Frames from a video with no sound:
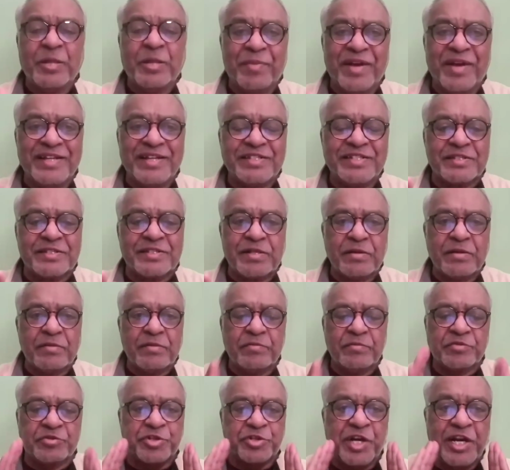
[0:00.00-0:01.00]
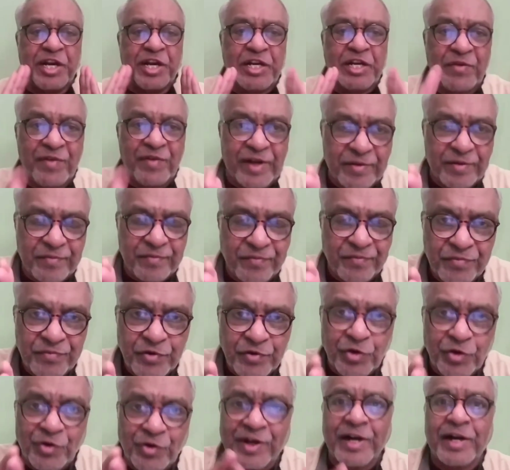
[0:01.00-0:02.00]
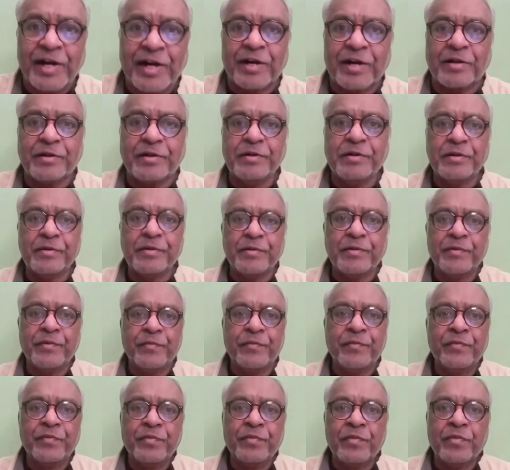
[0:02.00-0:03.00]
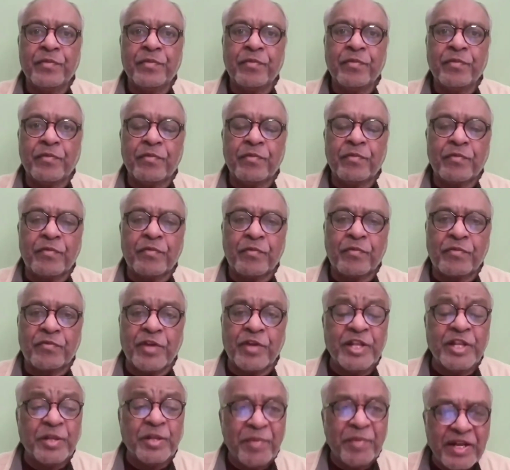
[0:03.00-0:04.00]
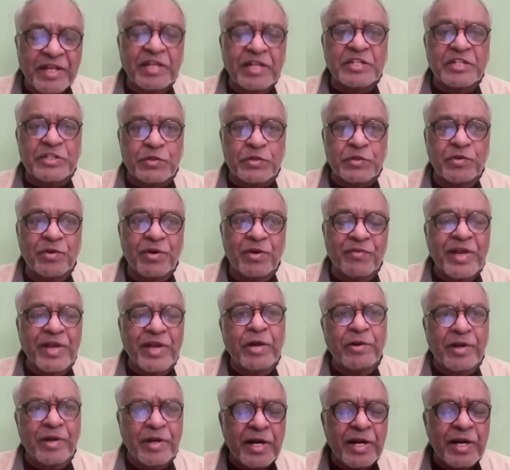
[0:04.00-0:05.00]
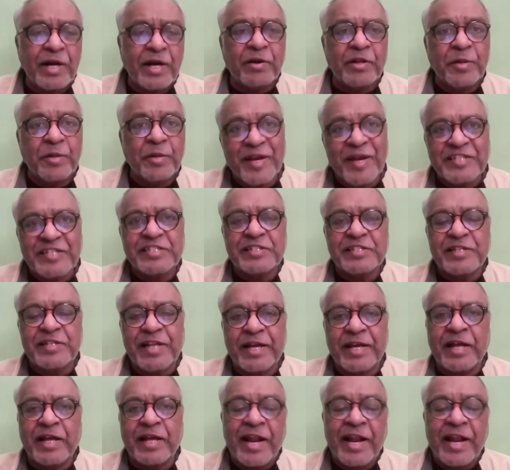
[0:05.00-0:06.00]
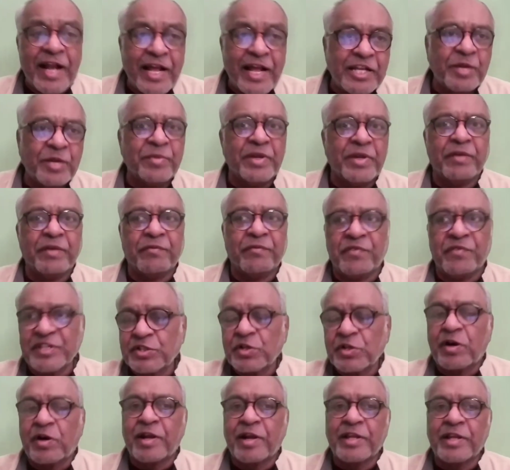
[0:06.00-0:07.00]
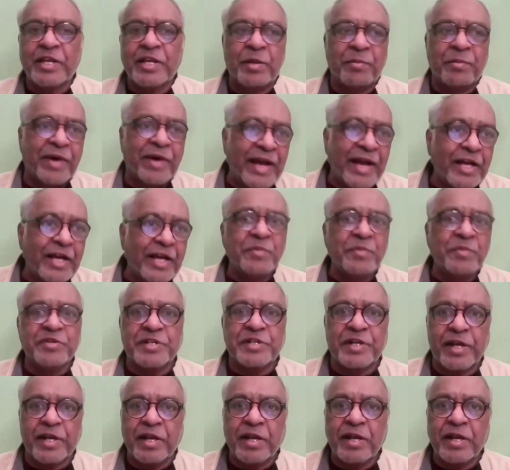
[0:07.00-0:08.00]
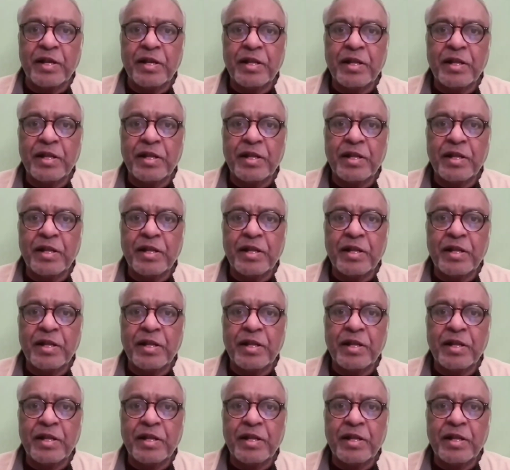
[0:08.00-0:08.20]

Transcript: the basics straight away, you cannot. In the medical school, we have to learn the basics like anatomy, physiology, biochemistry.